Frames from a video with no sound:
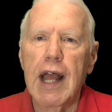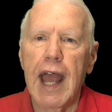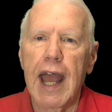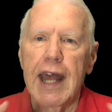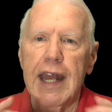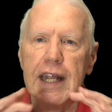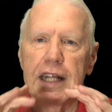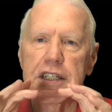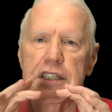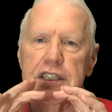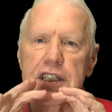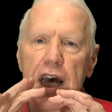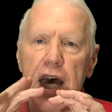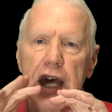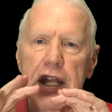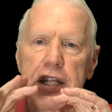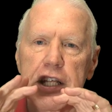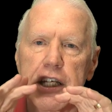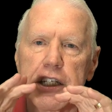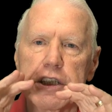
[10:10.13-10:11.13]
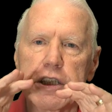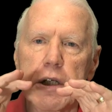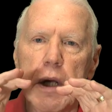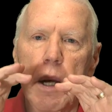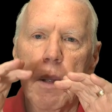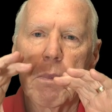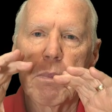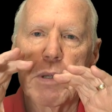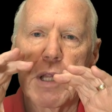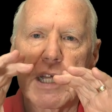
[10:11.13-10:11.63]
And inside this
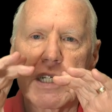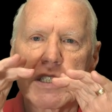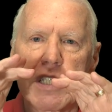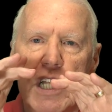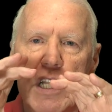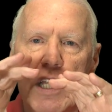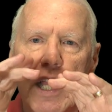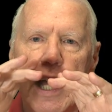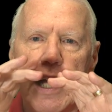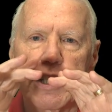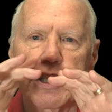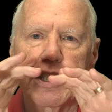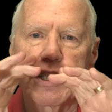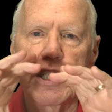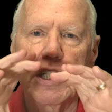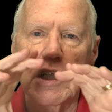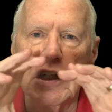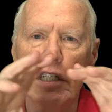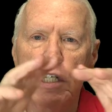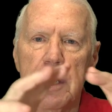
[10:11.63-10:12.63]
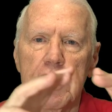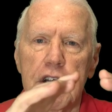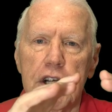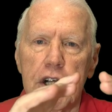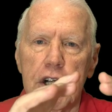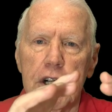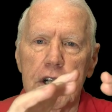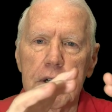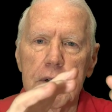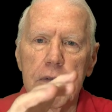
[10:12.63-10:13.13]
plexiglass
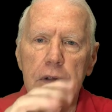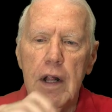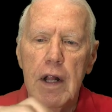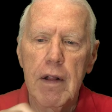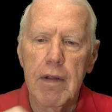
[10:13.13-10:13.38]
cylinder.